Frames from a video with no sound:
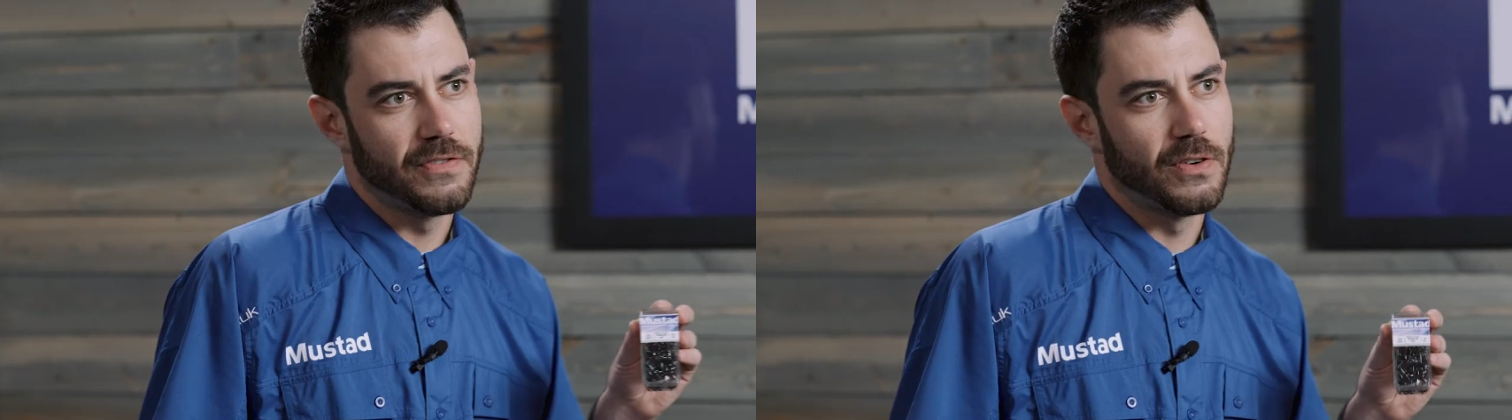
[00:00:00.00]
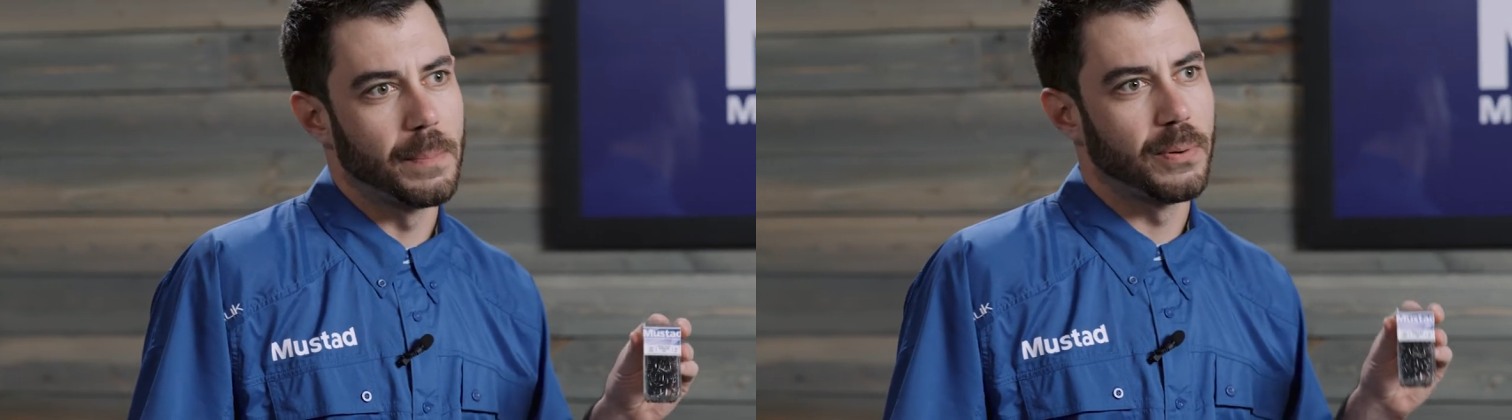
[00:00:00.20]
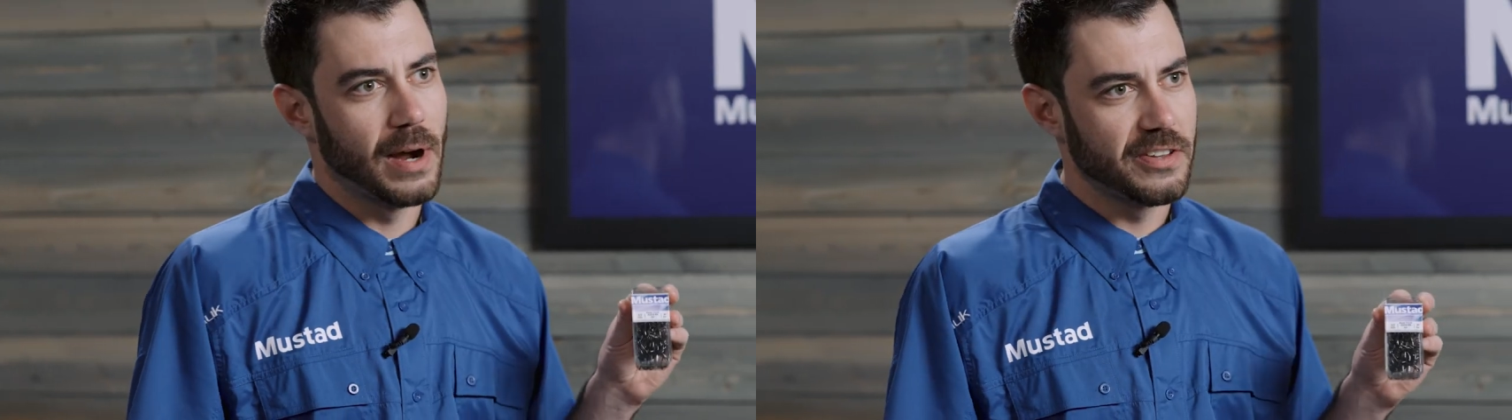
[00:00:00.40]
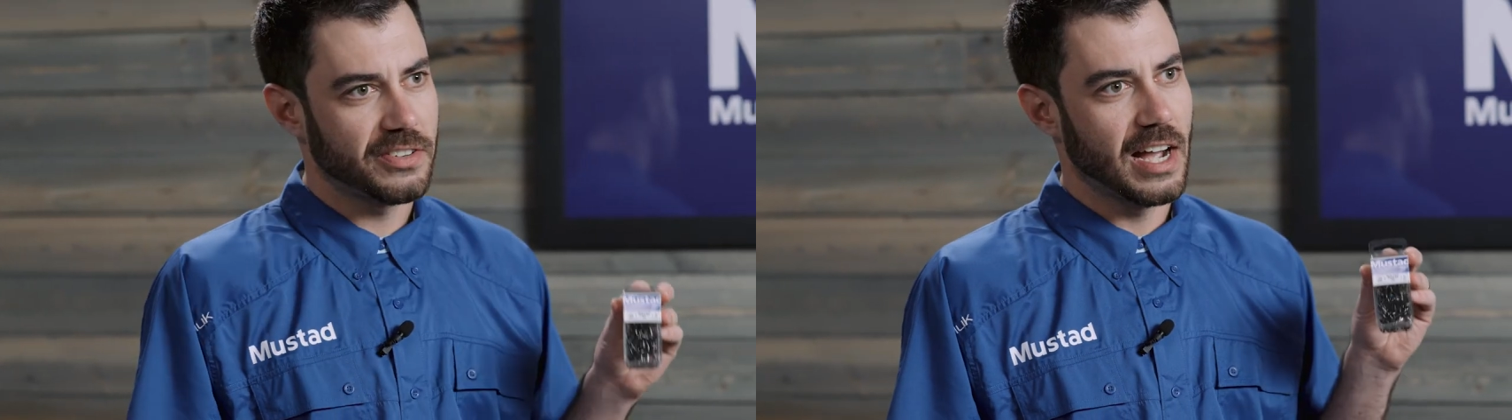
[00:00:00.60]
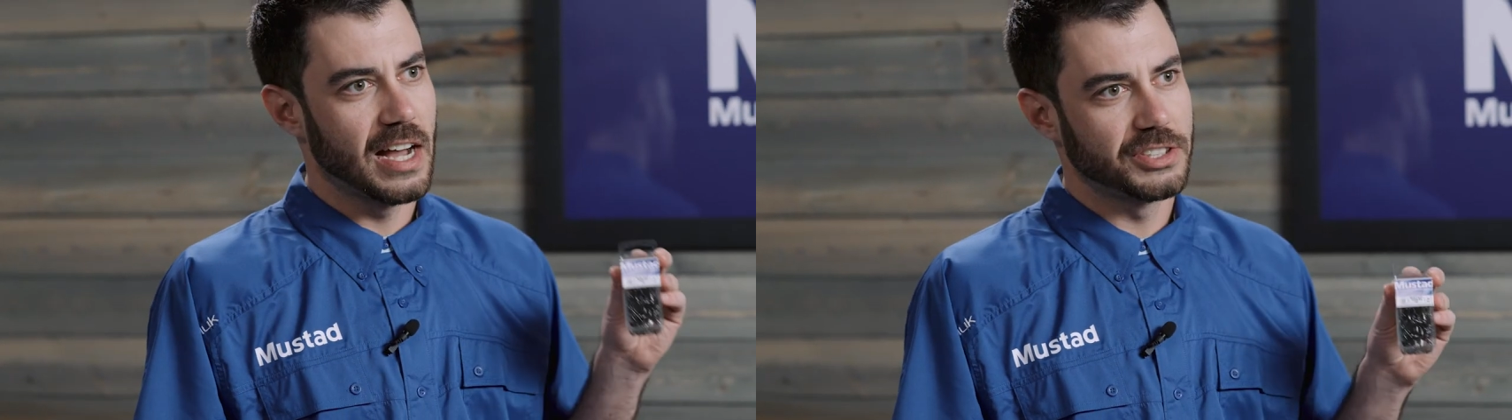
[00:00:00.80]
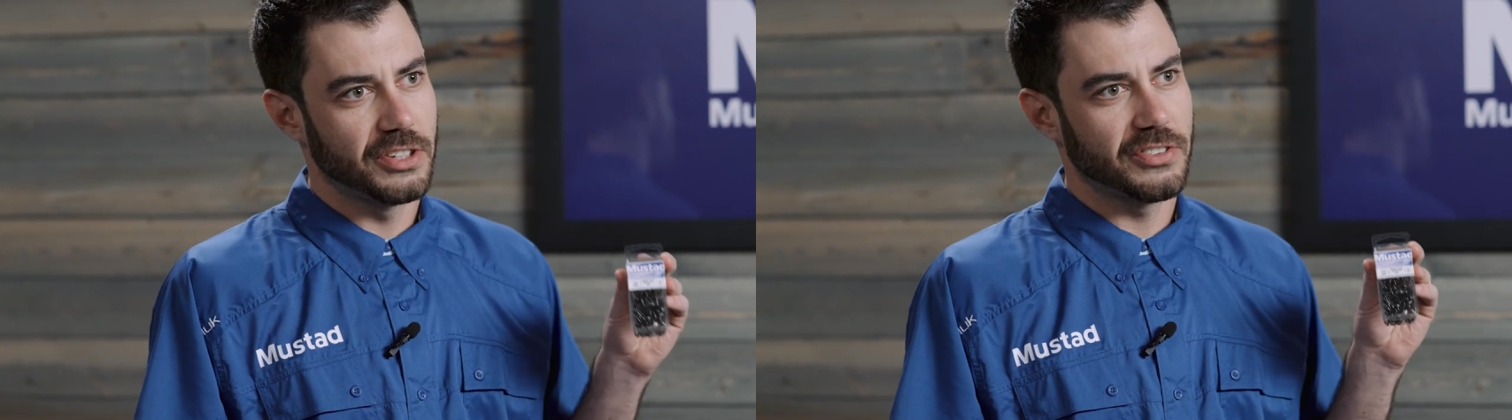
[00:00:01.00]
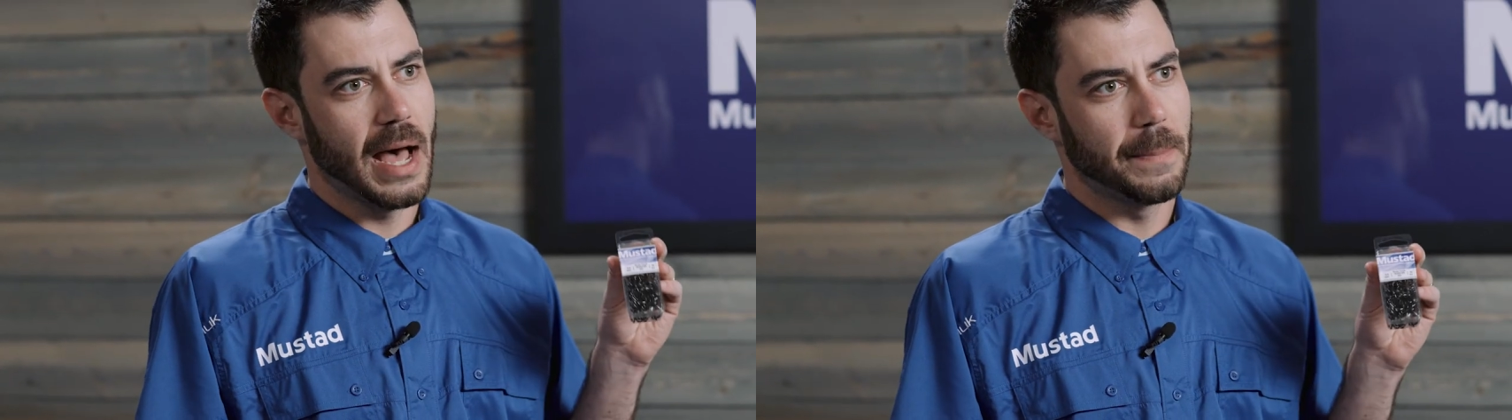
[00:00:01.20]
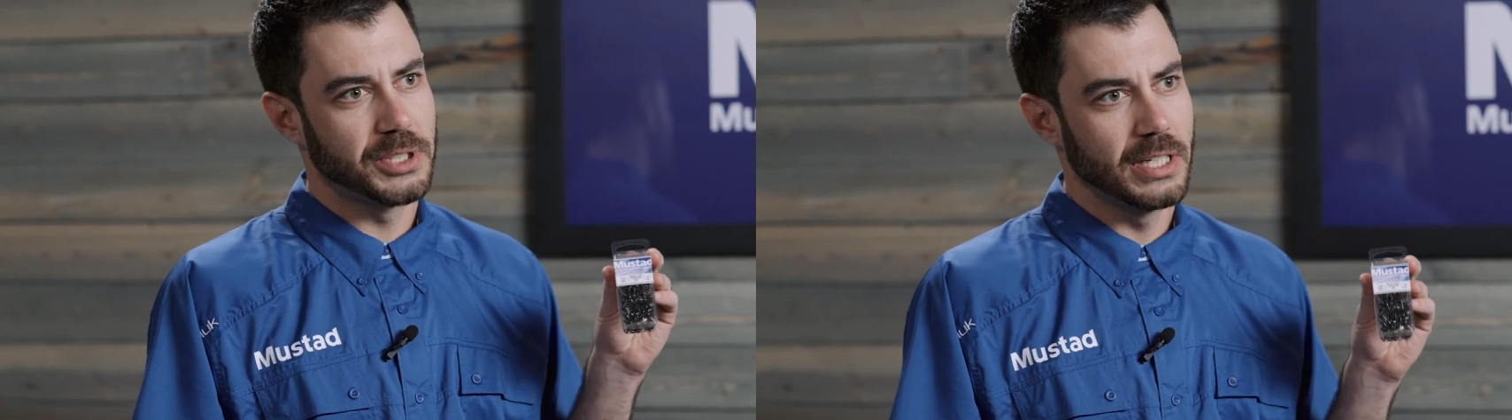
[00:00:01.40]
for a price-conscious
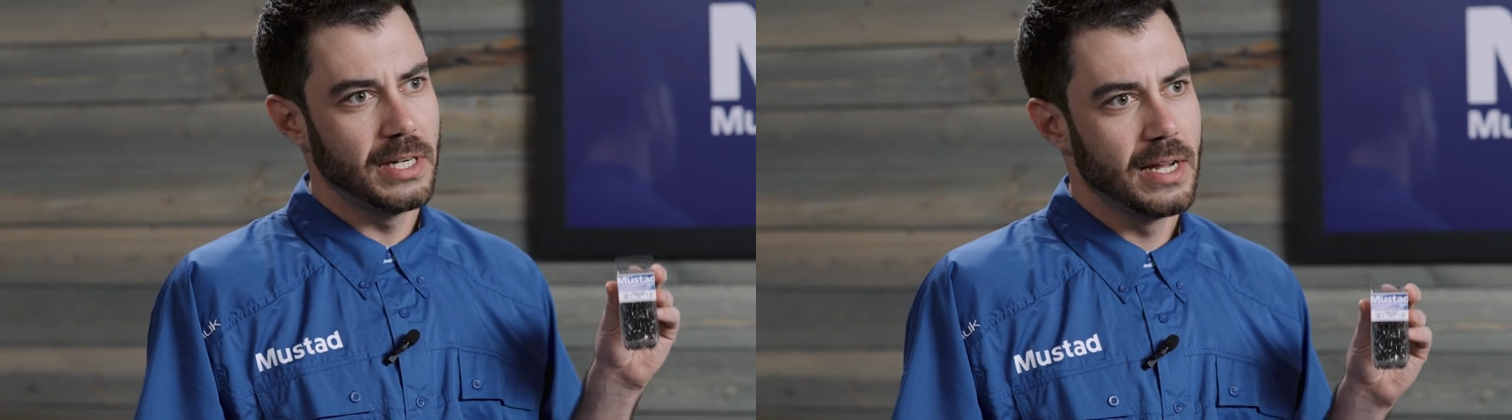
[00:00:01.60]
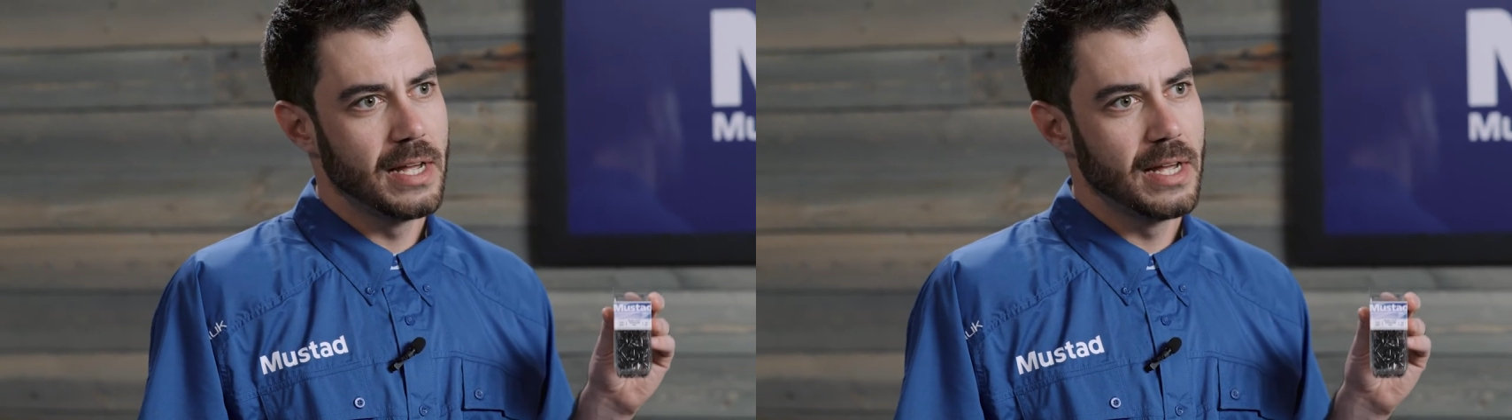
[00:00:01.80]
option,